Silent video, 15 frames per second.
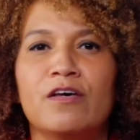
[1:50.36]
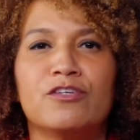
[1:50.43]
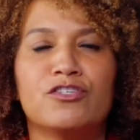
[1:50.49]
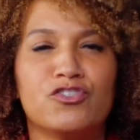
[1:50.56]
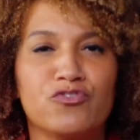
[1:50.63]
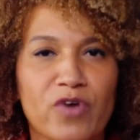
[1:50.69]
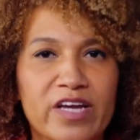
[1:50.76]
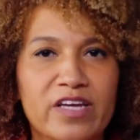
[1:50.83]

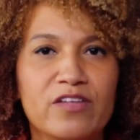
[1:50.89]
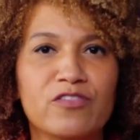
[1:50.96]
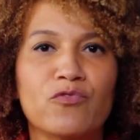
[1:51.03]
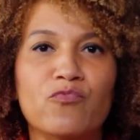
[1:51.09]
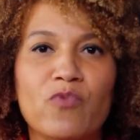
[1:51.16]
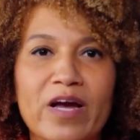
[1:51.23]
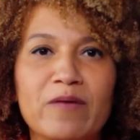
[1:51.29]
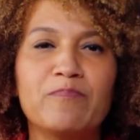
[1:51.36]
Striking the
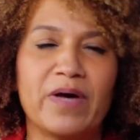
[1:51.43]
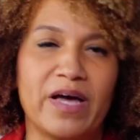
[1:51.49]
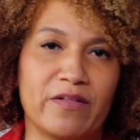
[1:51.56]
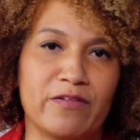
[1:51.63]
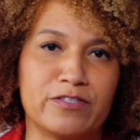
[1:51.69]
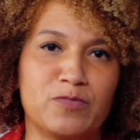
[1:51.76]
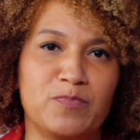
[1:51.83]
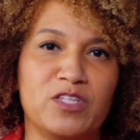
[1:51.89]
right
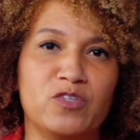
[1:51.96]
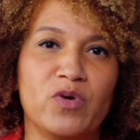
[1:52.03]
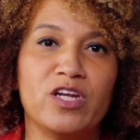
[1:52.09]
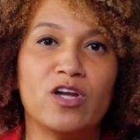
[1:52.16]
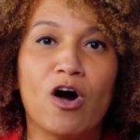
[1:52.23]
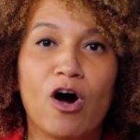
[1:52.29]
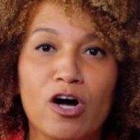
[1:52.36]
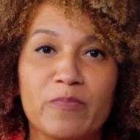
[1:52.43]
balance
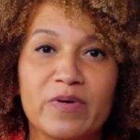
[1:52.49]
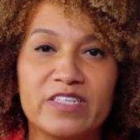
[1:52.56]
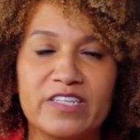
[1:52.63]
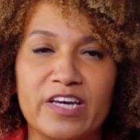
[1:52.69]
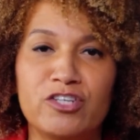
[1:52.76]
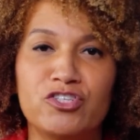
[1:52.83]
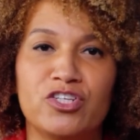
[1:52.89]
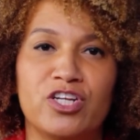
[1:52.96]
between
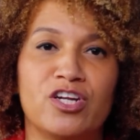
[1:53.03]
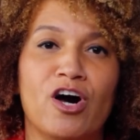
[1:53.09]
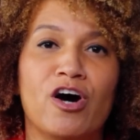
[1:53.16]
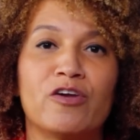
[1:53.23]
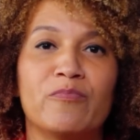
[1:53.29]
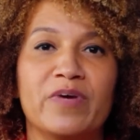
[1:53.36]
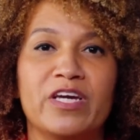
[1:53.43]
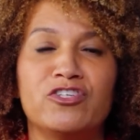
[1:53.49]
augmentation and
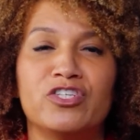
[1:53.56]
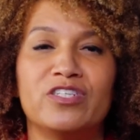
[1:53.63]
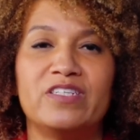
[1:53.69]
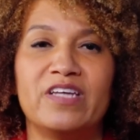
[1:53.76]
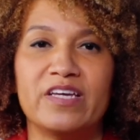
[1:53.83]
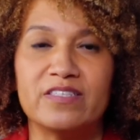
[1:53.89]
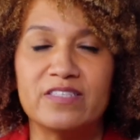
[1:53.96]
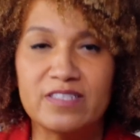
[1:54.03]
automation
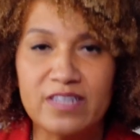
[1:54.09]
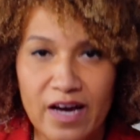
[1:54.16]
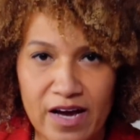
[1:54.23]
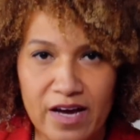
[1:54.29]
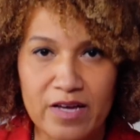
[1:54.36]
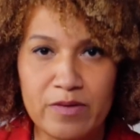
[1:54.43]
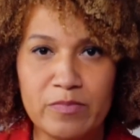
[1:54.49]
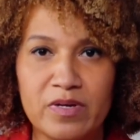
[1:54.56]
takes
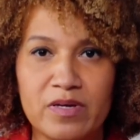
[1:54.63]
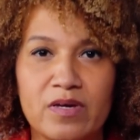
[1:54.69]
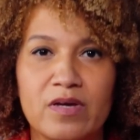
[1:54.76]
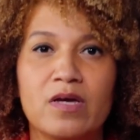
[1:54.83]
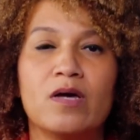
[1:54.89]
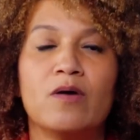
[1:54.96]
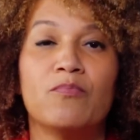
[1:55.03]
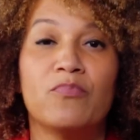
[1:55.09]
time
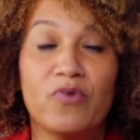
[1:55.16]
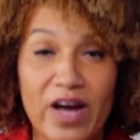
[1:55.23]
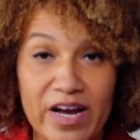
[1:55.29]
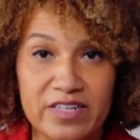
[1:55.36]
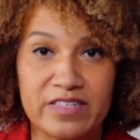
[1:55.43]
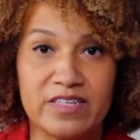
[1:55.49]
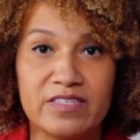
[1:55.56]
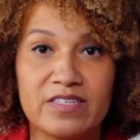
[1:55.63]

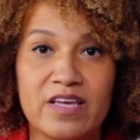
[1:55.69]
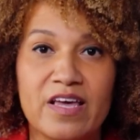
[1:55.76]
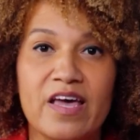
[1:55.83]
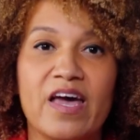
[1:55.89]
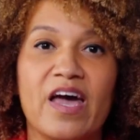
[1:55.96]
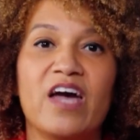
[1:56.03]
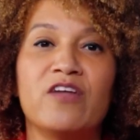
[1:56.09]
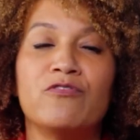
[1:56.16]
practice
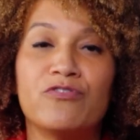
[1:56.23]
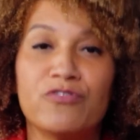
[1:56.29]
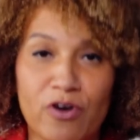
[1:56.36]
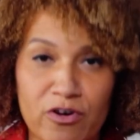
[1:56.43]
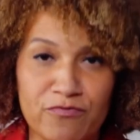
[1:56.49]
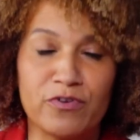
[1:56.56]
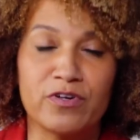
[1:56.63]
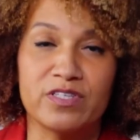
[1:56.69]
and
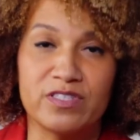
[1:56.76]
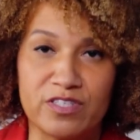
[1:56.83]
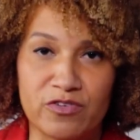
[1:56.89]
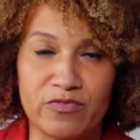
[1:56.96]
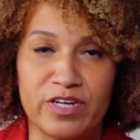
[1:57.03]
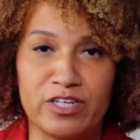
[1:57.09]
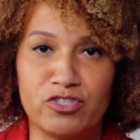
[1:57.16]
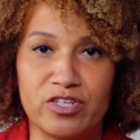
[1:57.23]
thoughtful
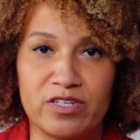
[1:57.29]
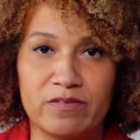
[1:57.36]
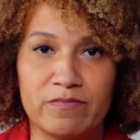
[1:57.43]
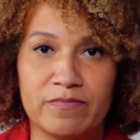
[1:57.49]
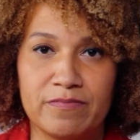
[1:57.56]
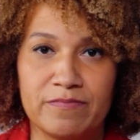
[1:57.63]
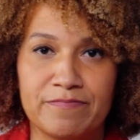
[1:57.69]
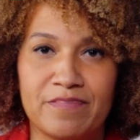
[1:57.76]
consideration.
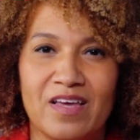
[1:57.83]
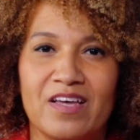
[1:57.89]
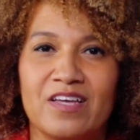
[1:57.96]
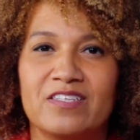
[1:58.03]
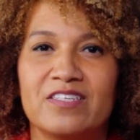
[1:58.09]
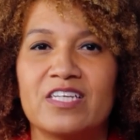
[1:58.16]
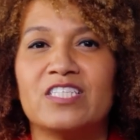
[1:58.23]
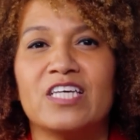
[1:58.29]

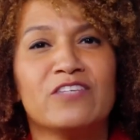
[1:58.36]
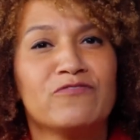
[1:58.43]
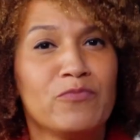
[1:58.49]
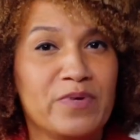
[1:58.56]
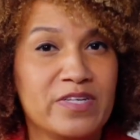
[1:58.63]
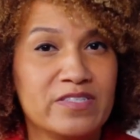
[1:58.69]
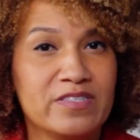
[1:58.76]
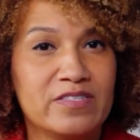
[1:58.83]
Successful
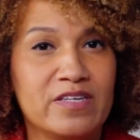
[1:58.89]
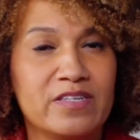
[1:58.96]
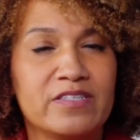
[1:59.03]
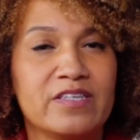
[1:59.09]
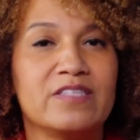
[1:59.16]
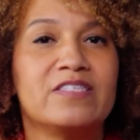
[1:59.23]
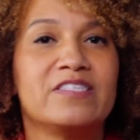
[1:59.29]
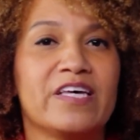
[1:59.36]

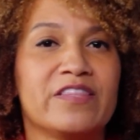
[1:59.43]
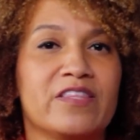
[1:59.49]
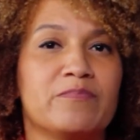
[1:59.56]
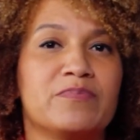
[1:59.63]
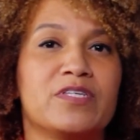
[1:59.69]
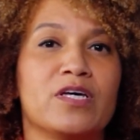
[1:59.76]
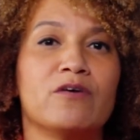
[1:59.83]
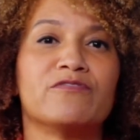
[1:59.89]
businesses can set
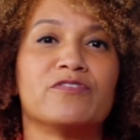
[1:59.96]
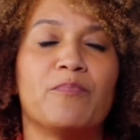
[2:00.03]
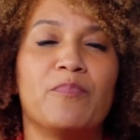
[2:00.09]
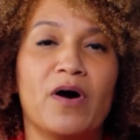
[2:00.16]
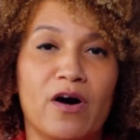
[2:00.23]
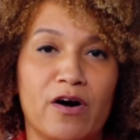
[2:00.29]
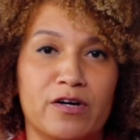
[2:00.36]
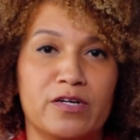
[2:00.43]
themselves
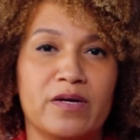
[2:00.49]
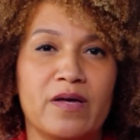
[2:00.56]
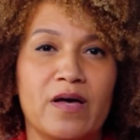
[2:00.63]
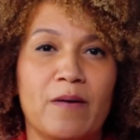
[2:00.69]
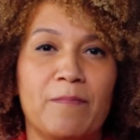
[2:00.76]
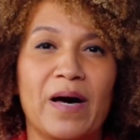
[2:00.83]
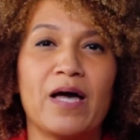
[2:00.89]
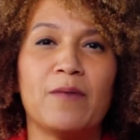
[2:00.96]
apart
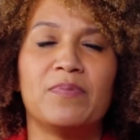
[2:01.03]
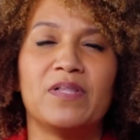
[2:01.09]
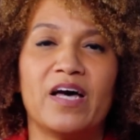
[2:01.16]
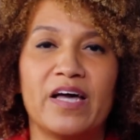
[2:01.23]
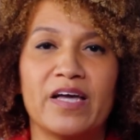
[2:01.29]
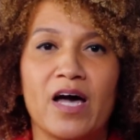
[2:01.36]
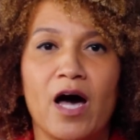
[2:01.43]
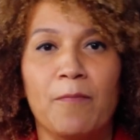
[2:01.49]
by
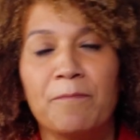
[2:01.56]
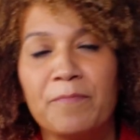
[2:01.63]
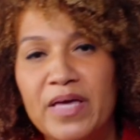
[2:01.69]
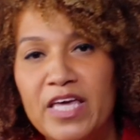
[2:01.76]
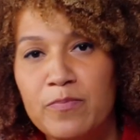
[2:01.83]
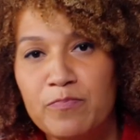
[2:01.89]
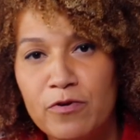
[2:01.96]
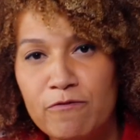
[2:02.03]
applying a
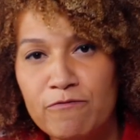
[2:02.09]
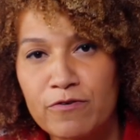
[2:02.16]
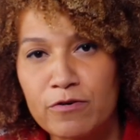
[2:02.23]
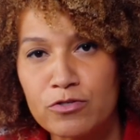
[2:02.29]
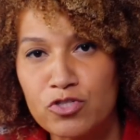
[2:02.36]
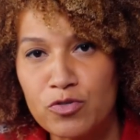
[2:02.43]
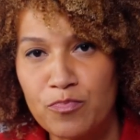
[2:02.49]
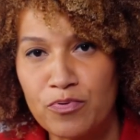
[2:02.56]
people
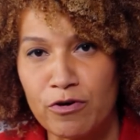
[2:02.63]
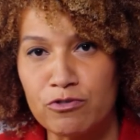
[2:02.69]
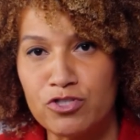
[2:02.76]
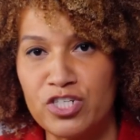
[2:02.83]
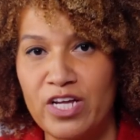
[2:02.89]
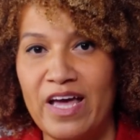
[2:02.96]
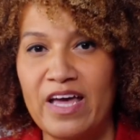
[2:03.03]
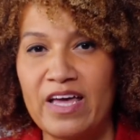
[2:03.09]
first
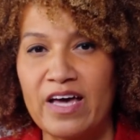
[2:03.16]
approach to